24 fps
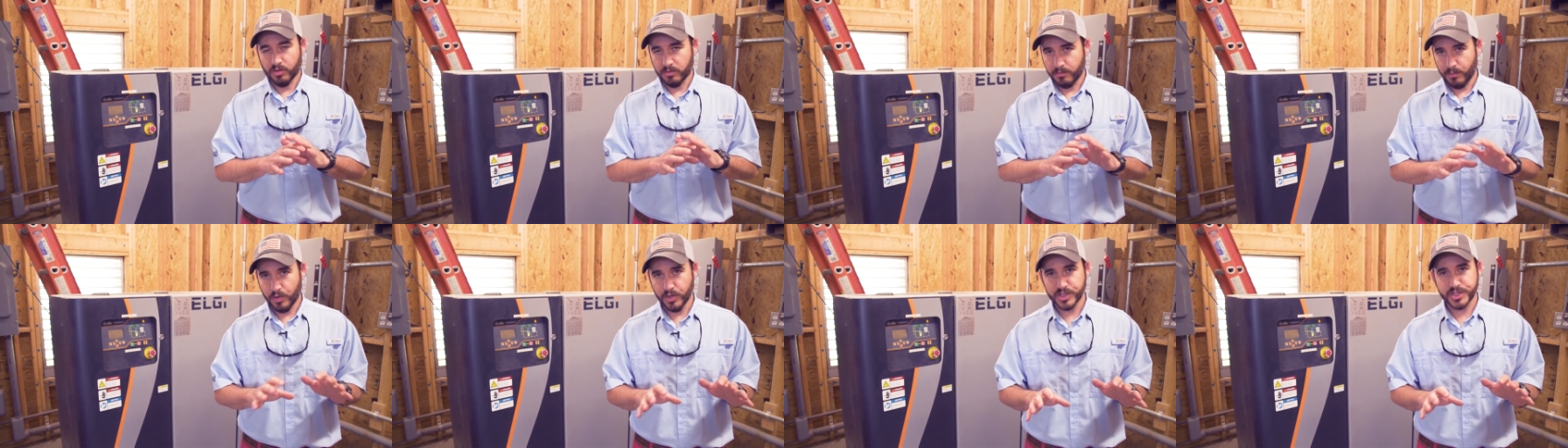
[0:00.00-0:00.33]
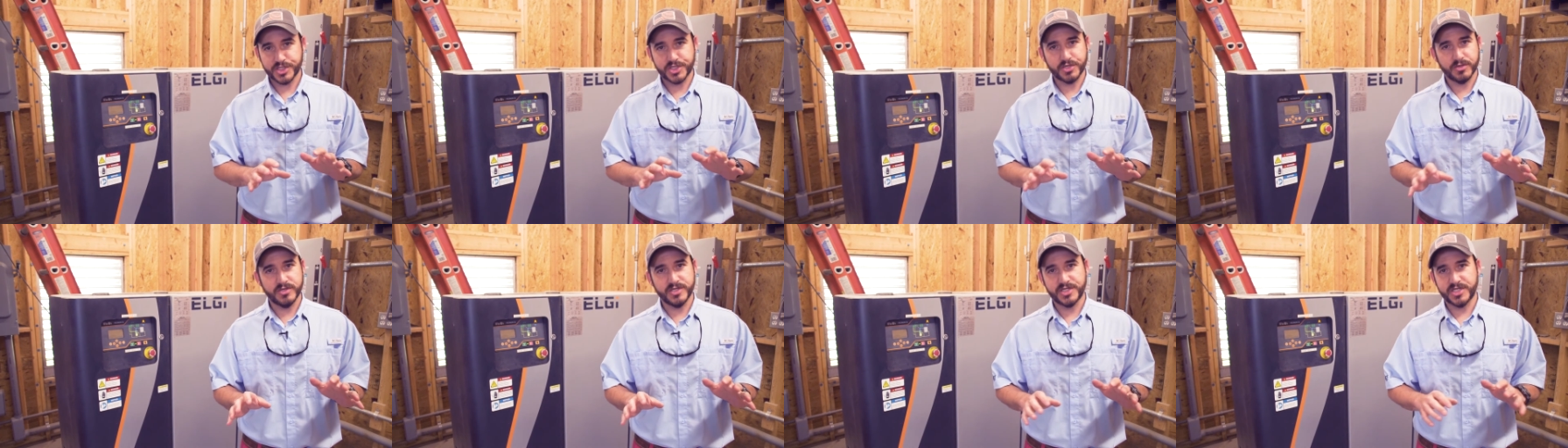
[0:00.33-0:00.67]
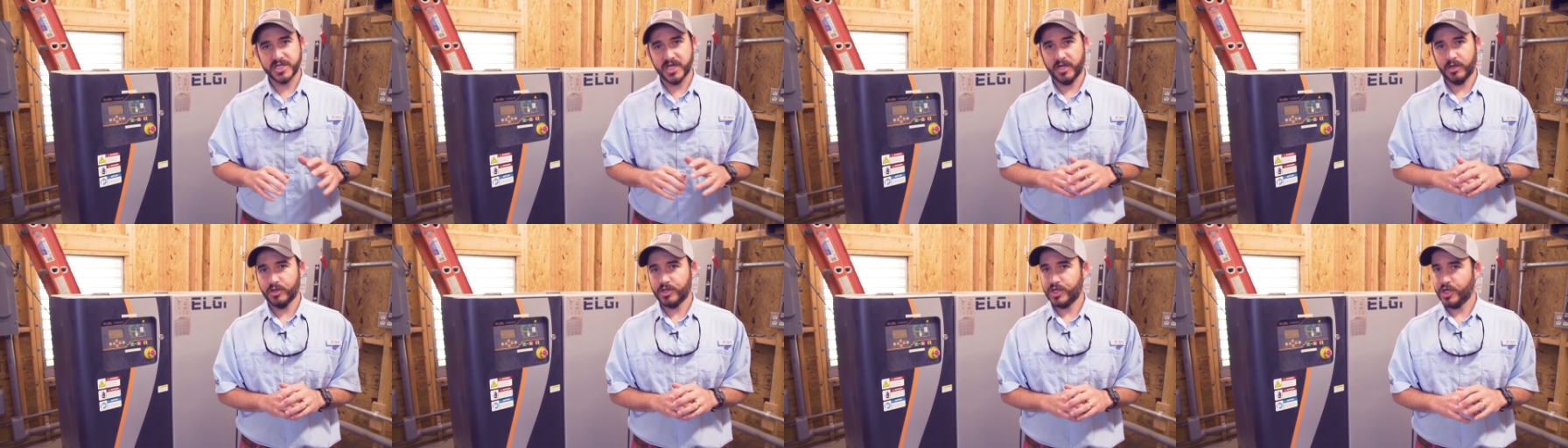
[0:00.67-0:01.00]
or moisture and
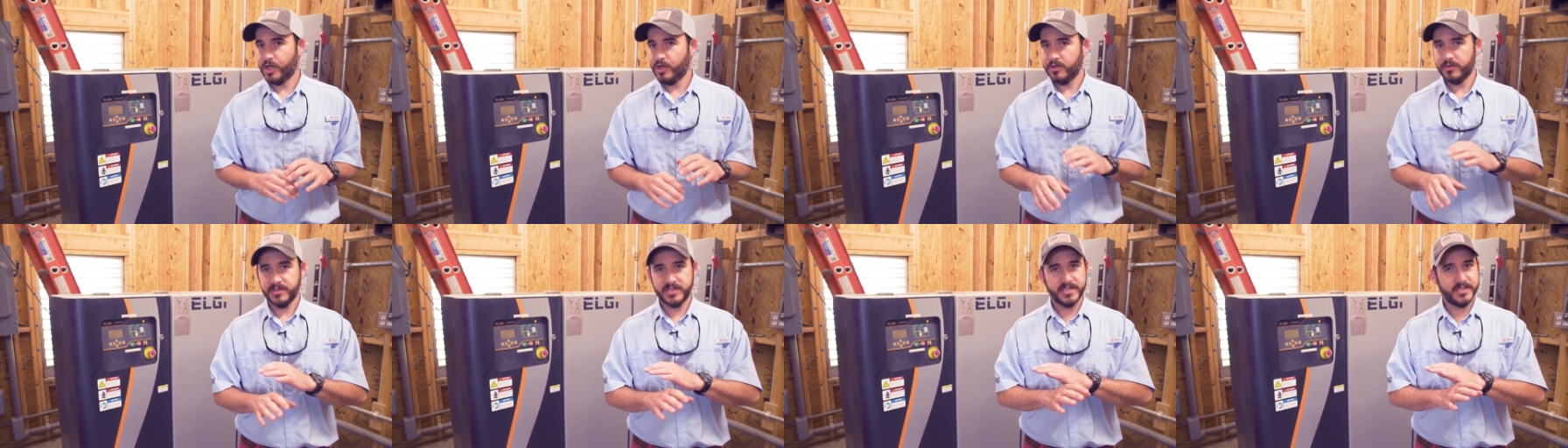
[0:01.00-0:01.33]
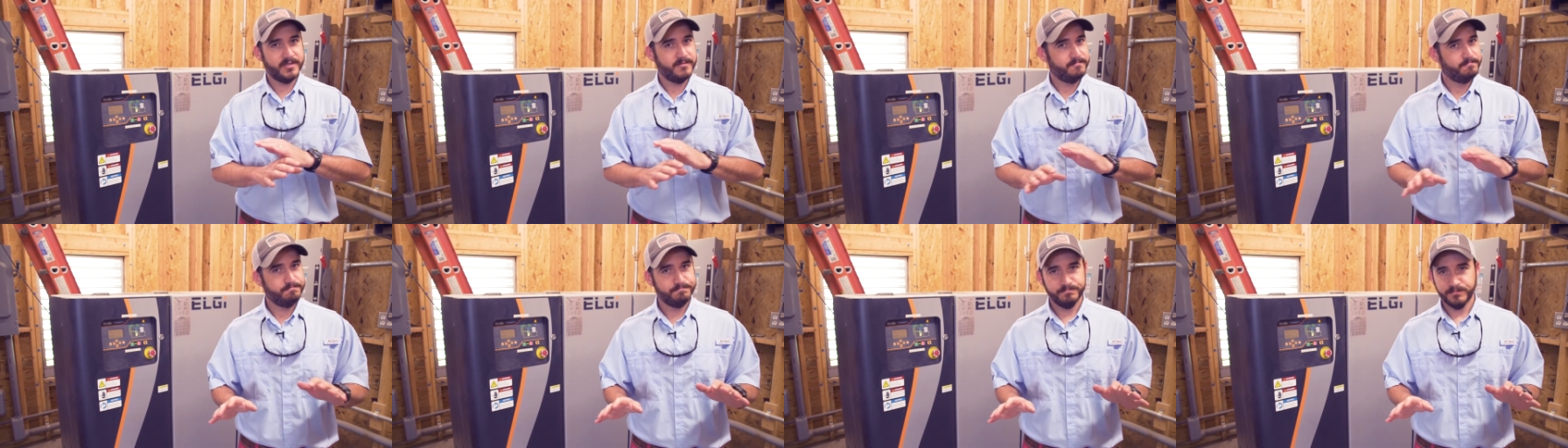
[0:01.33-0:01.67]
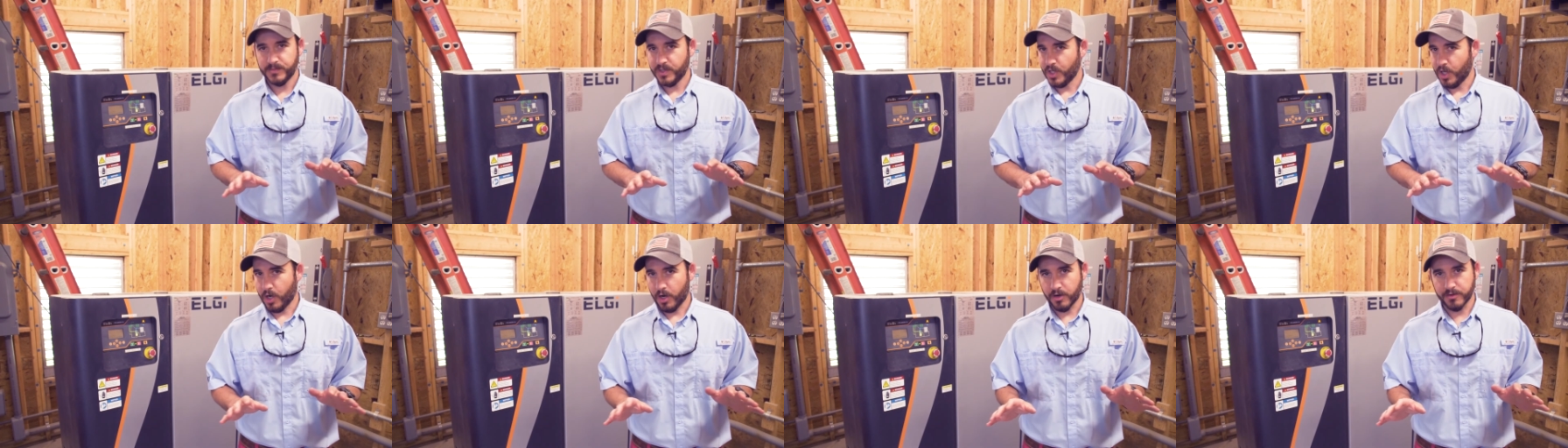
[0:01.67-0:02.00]
gel coat,
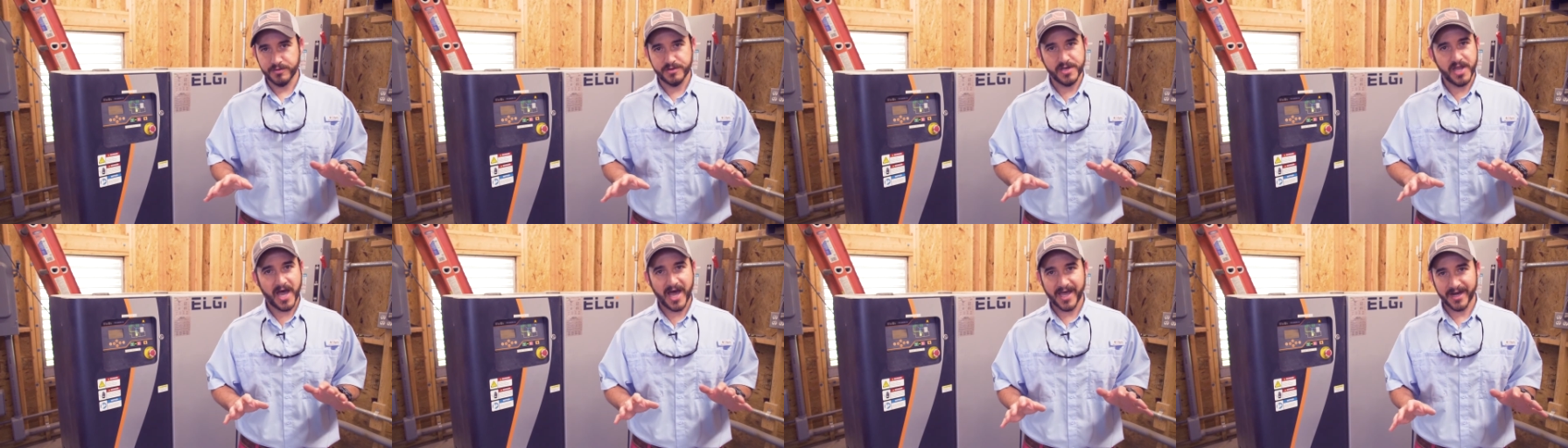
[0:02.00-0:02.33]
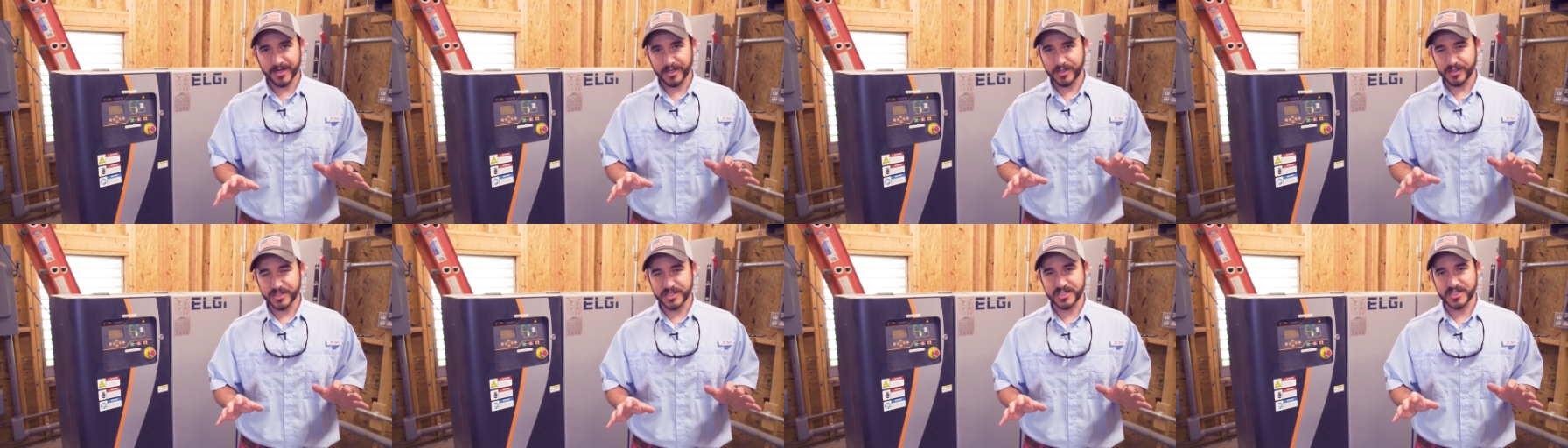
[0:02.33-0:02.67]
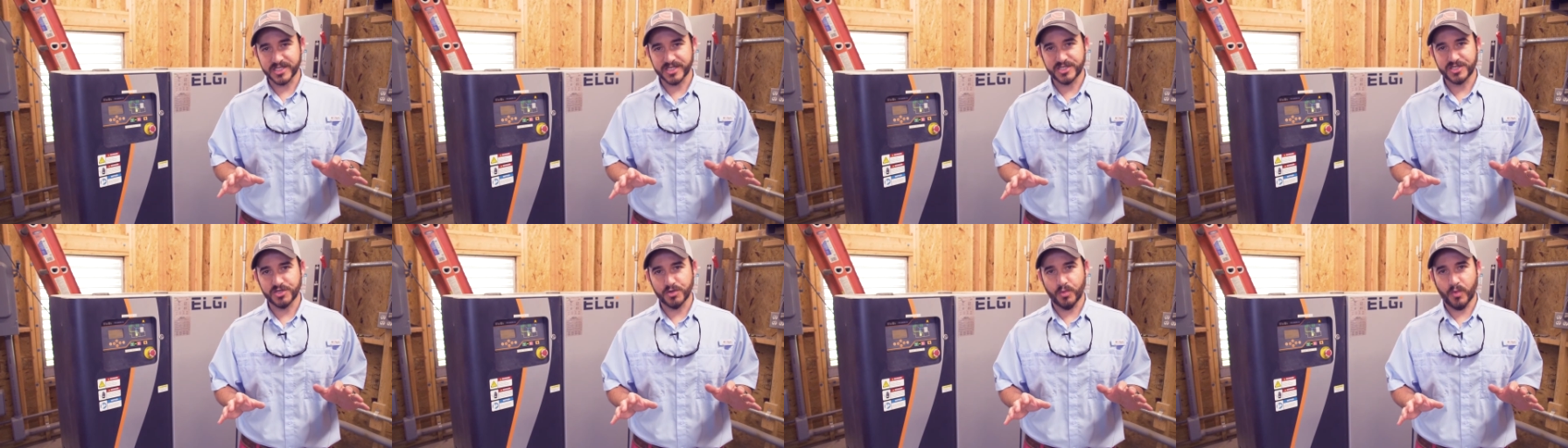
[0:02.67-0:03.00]
are not a good
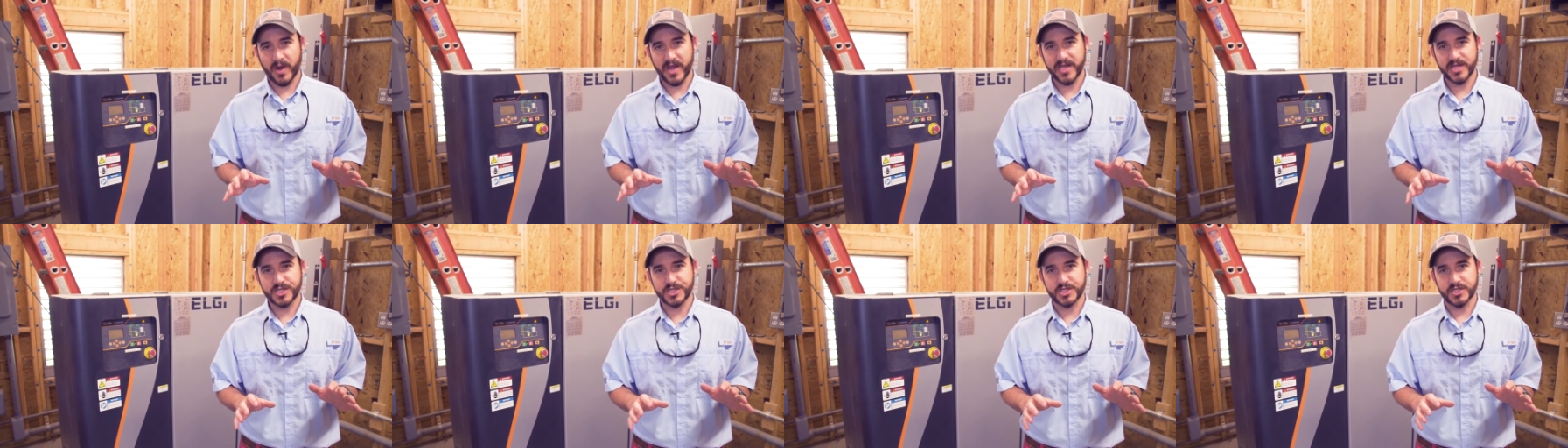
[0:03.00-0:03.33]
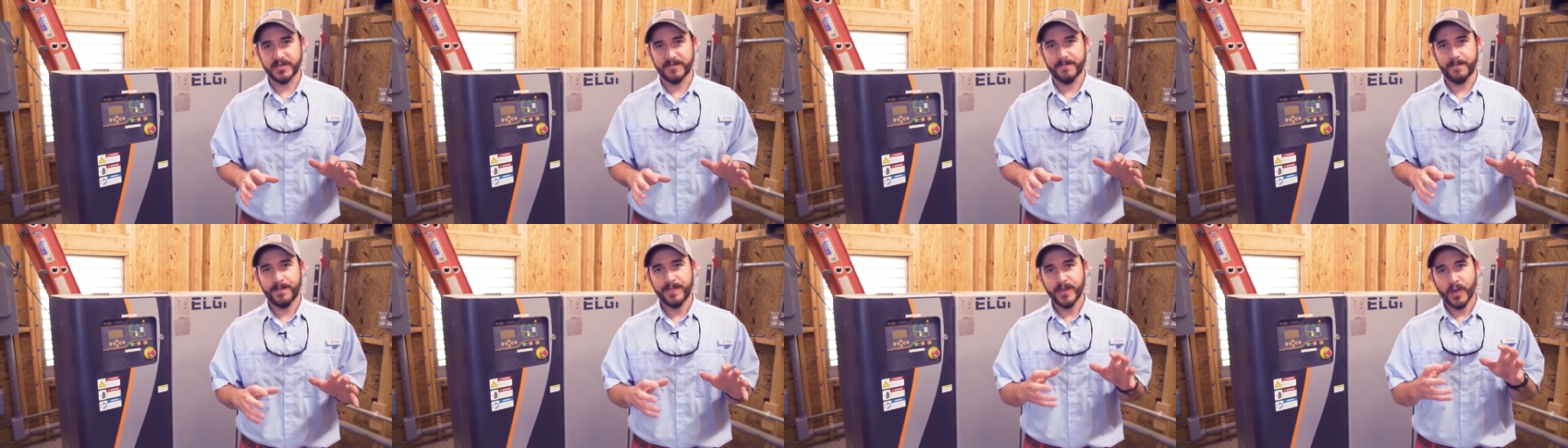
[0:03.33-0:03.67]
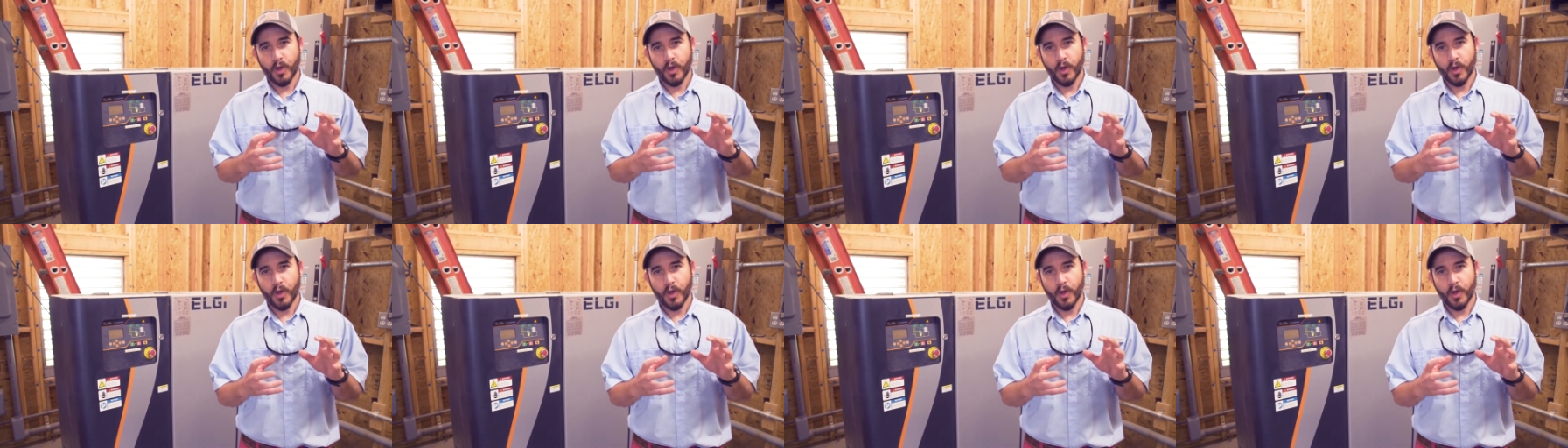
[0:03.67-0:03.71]
situation.